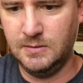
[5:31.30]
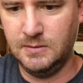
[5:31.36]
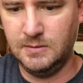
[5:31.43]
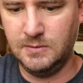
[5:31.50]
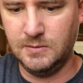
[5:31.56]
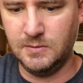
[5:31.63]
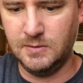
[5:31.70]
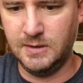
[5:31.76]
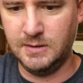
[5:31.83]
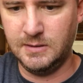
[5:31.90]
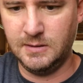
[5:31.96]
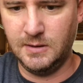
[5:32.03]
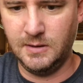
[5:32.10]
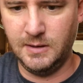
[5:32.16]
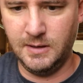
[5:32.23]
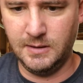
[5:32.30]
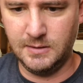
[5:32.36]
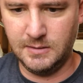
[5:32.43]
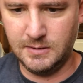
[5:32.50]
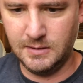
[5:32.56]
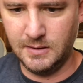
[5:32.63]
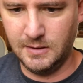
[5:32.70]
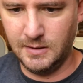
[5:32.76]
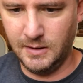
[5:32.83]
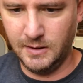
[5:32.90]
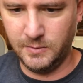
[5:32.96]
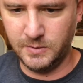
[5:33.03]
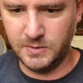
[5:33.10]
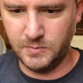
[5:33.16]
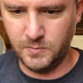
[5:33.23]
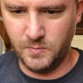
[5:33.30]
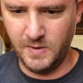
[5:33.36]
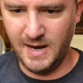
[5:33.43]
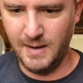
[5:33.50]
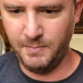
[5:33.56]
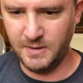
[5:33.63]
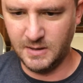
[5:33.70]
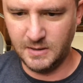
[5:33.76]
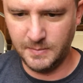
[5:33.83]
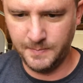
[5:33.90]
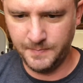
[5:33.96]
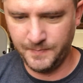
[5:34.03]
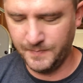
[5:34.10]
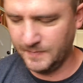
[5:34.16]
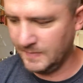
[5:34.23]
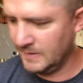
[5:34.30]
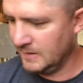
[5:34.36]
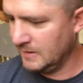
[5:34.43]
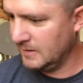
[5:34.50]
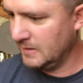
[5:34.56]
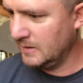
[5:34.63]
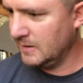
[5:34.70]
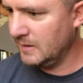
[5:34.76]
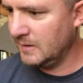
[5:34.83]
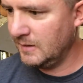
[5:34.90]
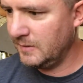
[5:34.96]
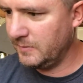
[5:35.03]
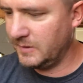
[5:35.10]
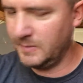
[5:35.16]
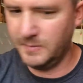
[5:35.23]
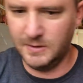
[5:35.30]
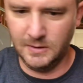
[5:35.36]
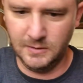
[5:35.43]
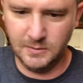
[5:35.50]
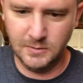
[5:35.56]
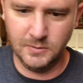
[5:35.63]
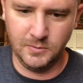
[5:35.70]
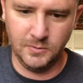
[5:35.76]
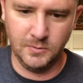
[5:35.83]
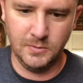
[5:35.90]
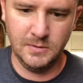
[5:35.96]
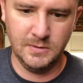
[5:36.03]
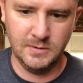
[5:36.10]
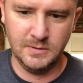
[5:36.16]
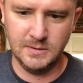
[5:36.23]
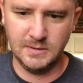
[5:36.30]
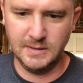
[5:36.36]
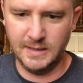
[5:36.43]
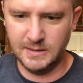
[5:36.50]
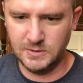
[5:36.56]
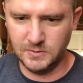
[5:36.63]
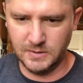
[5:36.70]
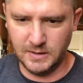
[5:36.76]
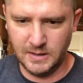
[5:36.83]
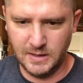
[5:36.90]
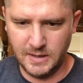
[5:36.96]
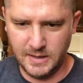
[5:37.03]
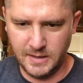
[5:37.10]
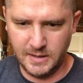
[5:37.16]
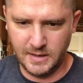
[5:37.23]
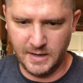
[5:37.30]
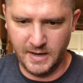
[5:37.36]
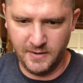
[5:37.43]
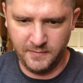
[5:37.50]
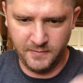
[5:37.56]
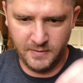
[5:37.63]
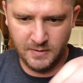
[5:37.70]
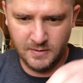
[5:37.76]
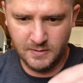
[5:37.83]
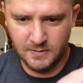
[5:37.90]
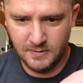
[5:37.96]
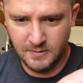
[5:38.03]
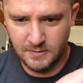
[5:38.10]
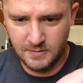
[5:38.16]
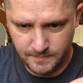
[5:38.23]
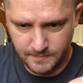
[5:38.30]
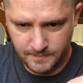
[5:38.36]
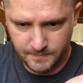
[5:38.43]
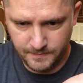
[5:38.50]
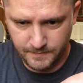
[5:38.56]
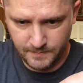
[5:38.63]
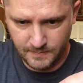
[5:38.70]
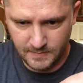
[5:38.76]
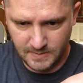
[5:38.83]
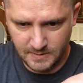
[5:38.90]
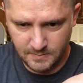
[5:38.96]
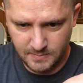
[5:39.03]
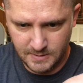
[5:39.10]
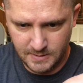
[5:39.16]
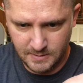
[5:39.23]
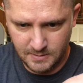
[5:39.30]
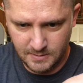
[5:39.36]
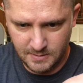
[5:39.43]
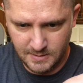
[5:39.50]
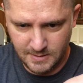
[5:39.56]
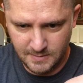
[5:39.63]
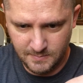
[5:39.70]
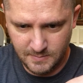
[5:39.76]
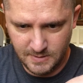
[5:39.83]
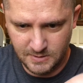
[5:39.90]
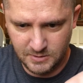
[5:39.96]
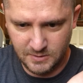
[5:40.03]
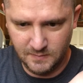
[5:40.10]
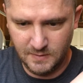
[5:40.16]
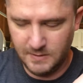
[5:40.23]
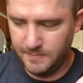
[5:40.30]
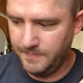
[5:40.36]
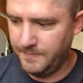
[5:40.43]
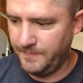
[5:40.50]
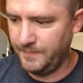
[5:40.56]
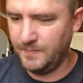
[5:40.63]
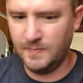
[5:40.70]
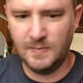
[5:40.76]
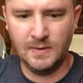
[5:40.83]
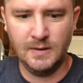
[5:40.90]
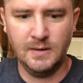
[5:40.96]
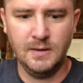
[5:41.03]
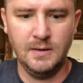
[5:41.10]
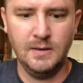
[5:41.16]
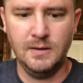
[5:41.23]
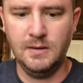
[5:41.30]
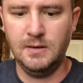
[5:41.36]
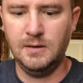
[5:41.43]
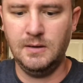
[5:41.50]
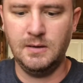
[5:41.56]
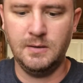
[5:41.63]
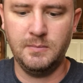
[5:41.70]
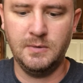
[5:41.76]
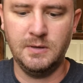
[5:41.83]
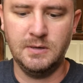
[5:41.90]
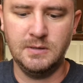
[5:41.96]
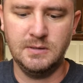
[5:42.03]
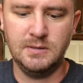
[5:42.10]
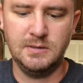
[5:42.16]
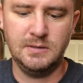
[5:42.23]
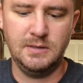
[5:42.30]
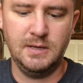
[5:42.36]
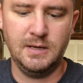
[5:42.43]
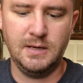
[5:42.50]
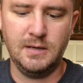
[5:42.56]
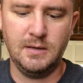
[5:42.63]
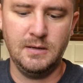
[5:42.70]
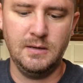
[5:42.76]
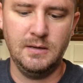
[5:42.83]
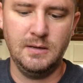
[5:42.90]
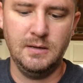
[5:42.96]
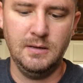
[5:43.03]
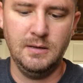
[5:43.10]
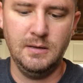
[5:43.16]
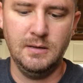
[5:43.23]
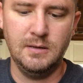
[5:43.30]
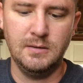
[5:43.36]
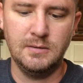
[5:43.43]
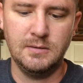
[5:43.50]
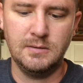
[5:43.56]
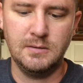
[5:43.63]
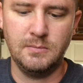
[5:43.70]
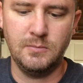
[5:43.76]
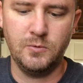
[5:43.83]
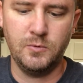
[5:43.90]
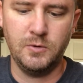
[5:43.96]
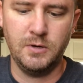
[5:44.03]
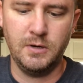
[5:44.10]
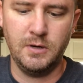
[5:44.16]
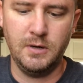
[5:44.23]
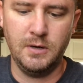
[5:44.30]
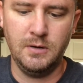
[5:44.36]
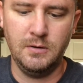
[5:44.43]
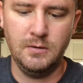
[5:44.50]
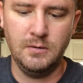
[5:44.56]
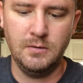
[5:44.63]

So that's all I did there was wrap it. What I'm gonna do is actually cut off about that much of it, and I'm gonna stick some more on,